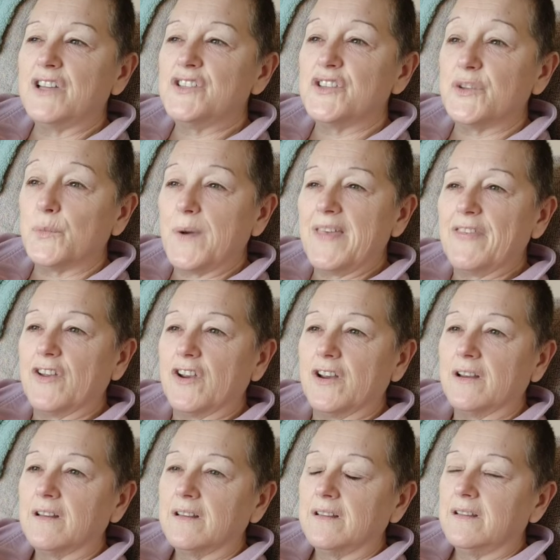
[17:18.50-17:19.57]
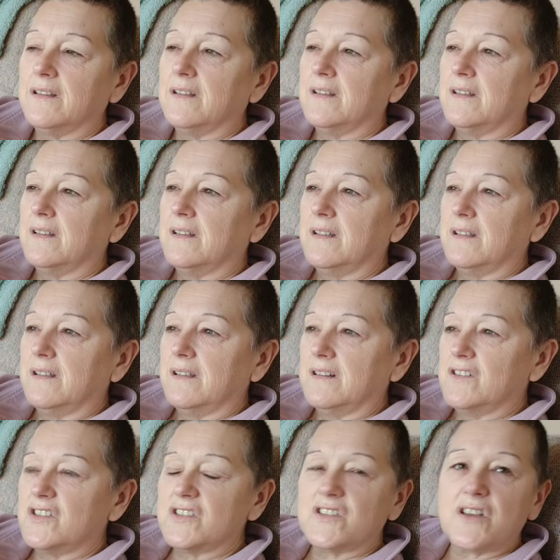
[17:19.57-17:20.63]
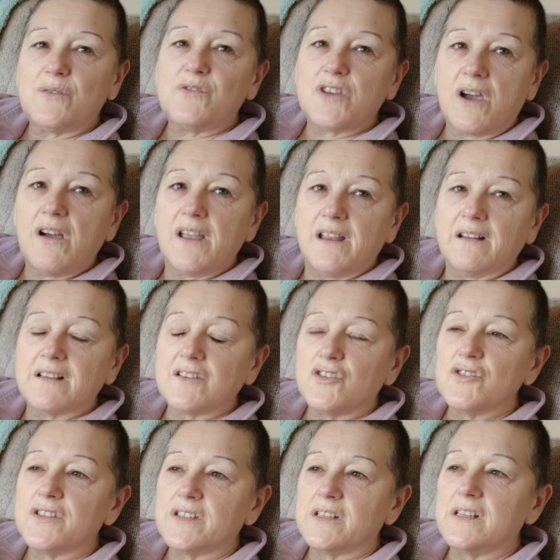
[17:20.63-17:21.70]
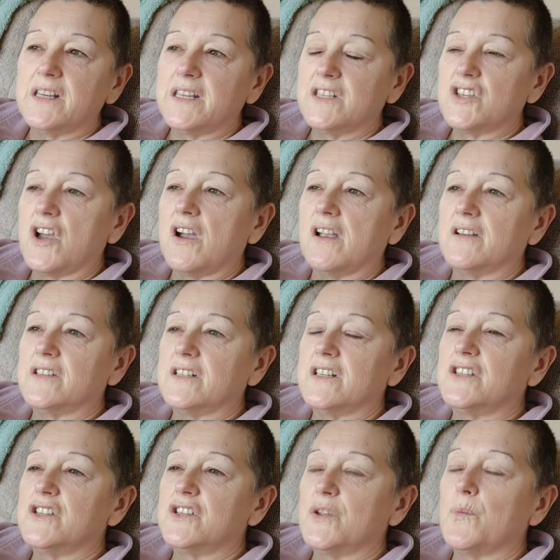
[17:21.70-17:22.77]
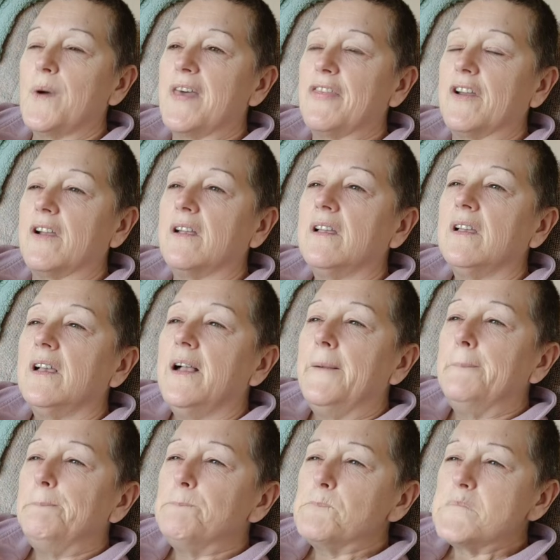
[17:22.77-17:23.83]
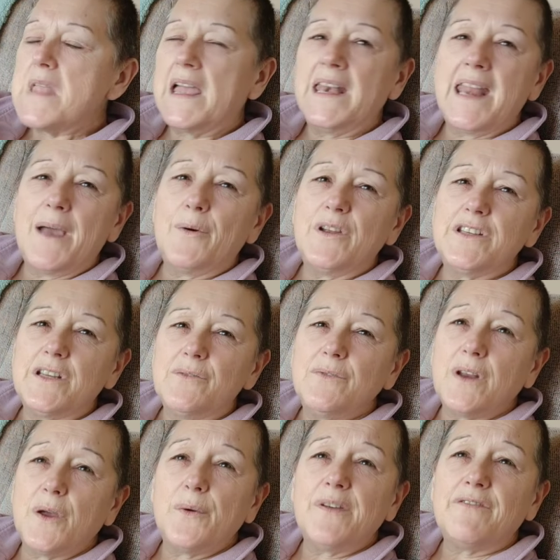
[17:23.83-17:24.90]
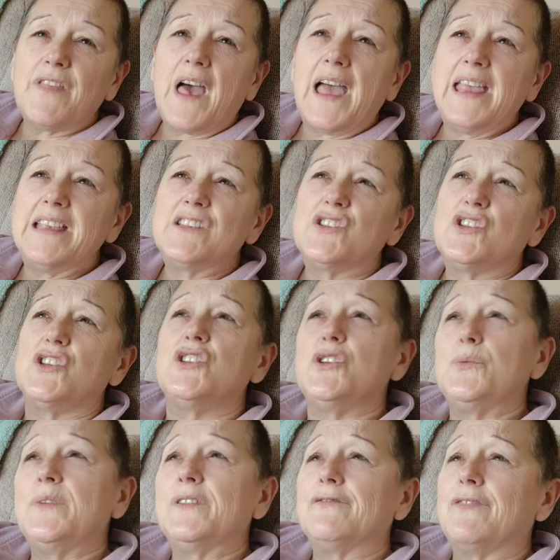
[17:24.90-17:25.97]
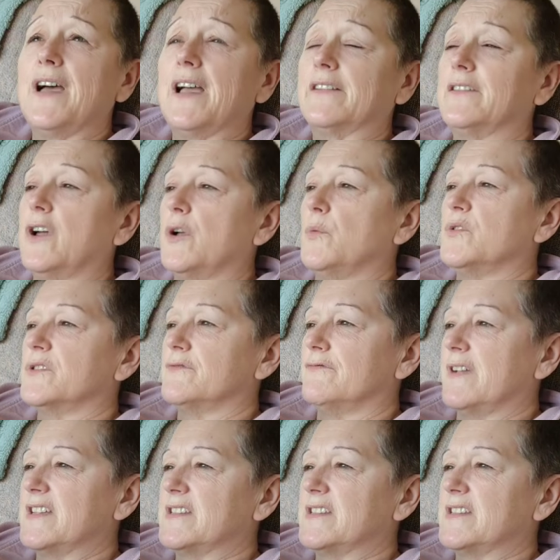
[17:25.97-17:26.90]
under the weather, just so tired, constantly tired and under the weather. And now I don't know if that is to do with the fact that I wasn't